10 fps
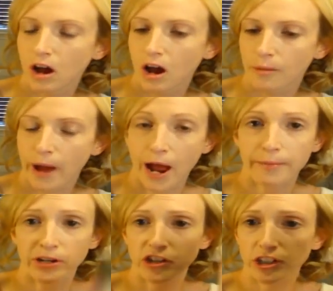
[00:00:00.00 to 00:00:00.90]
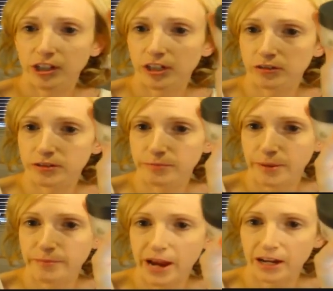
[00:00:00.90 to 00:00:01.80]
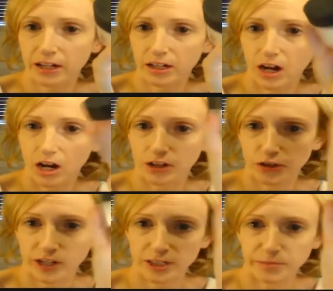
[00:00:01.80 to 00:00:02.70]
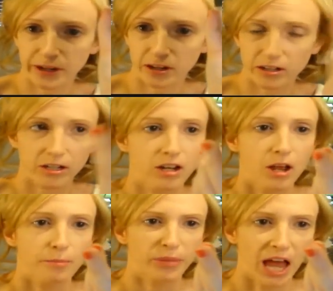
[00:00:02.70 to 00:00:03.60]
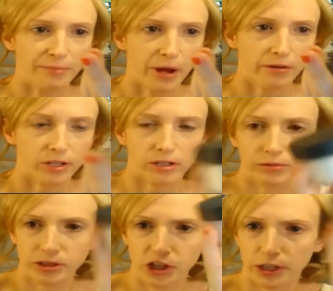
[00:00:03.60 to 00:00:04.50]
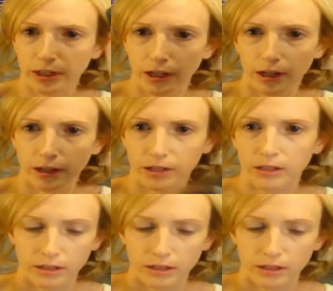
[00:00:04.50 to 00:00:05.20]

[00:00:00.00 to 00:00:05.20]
I'm actually going to use my MAC transparent blot powder, which I got